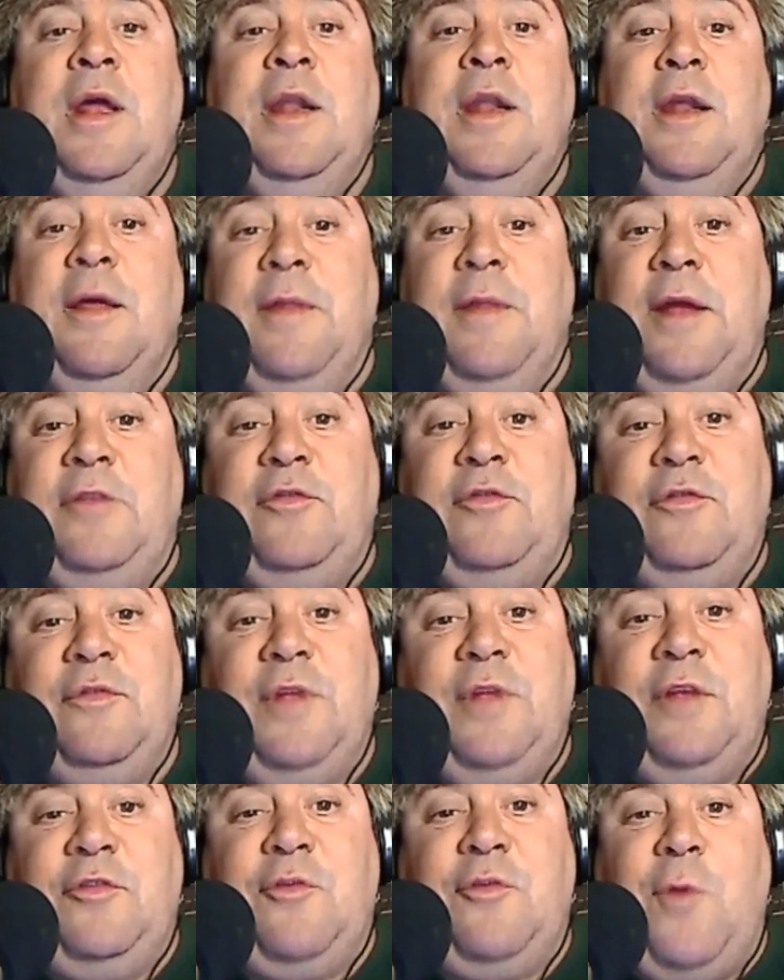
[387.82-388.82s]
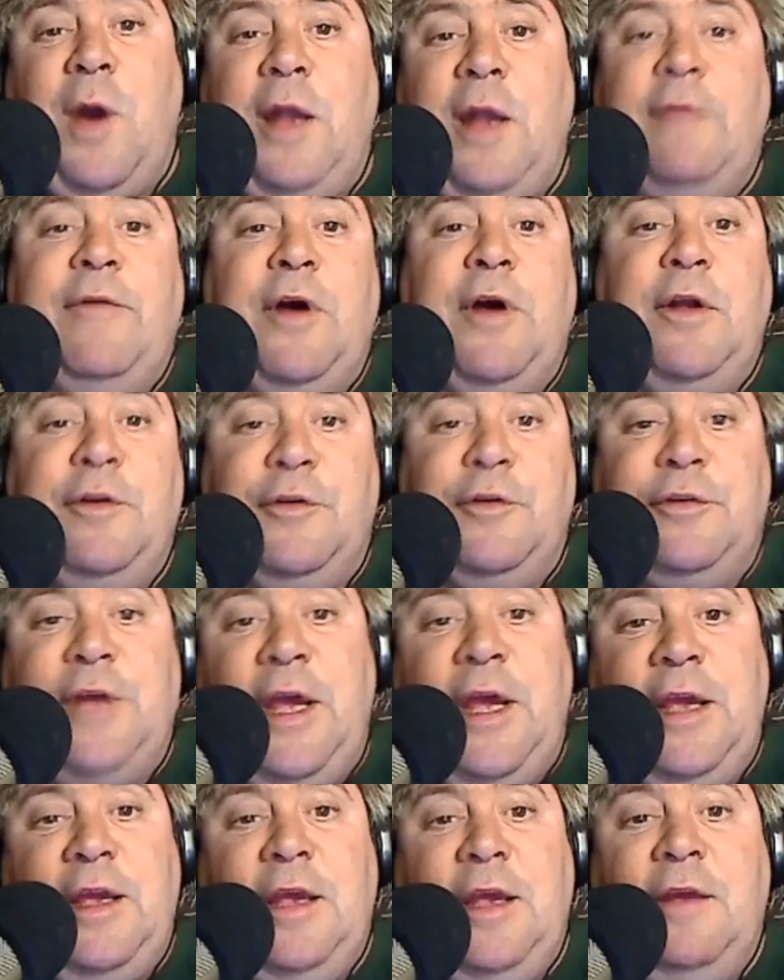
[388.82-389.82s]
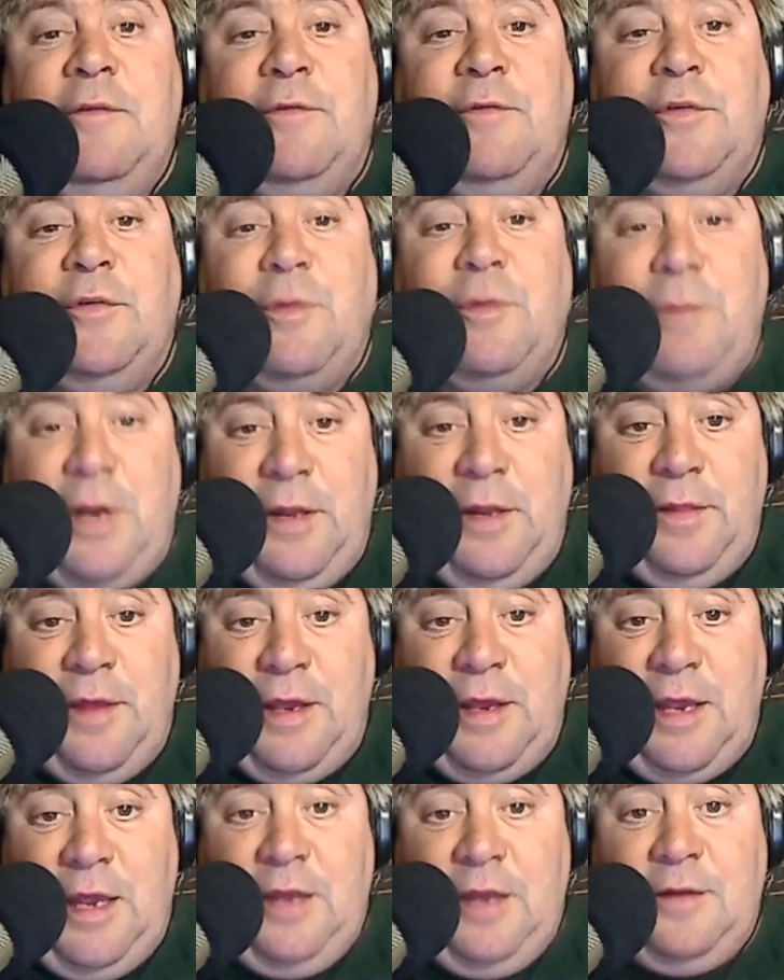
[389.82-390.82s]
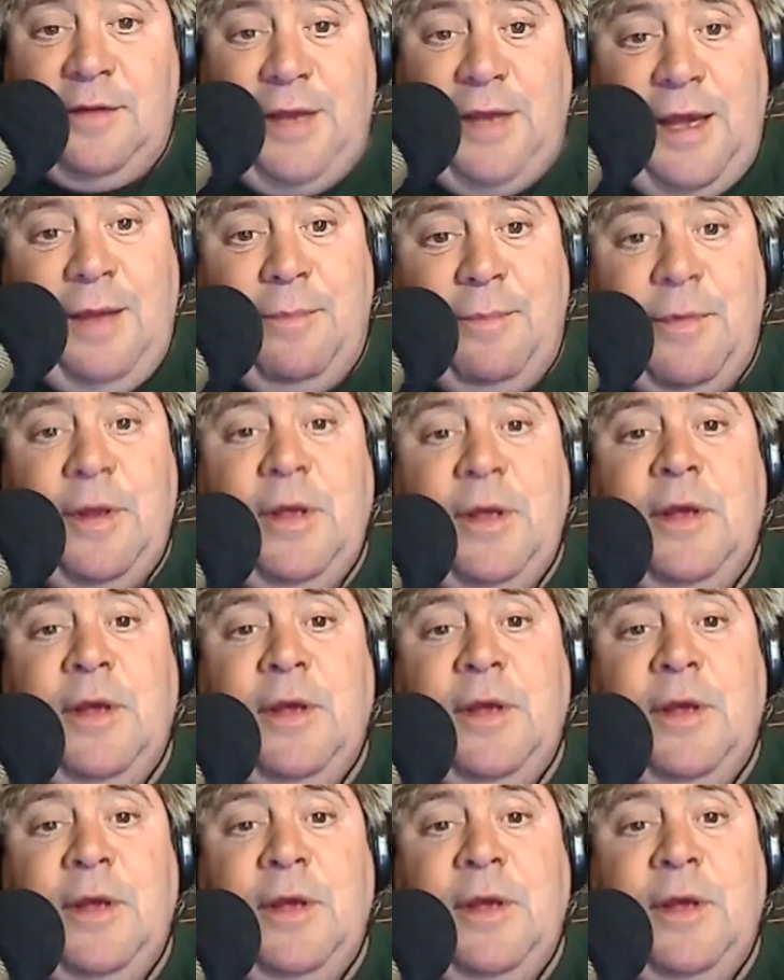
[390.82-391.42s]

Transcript: Now that's quite an undertaking for somebody that can't type.